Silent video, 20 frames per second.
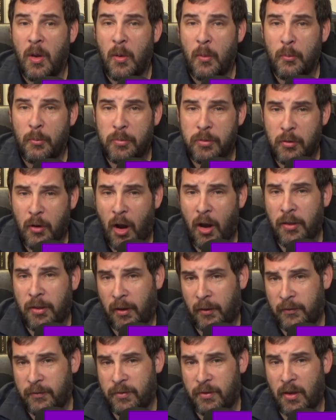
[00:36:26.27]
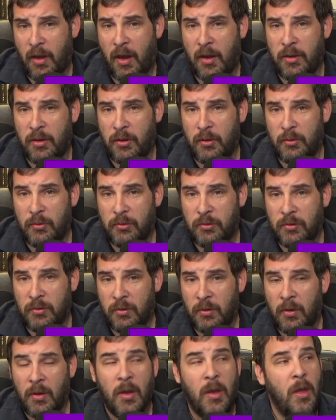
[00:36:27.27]
products that I use.
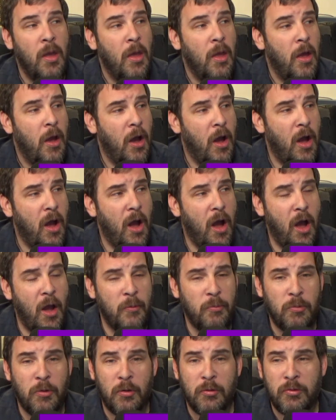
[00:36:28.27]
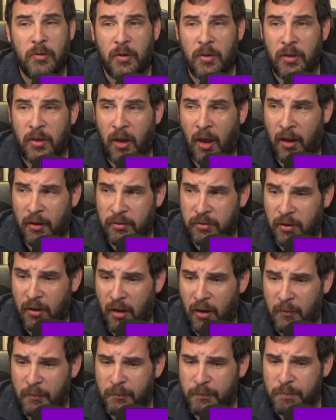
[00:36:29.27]
I'm using the
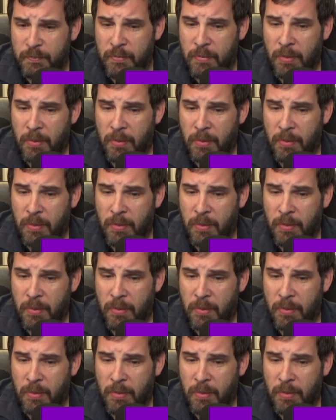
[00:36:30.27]
Atem,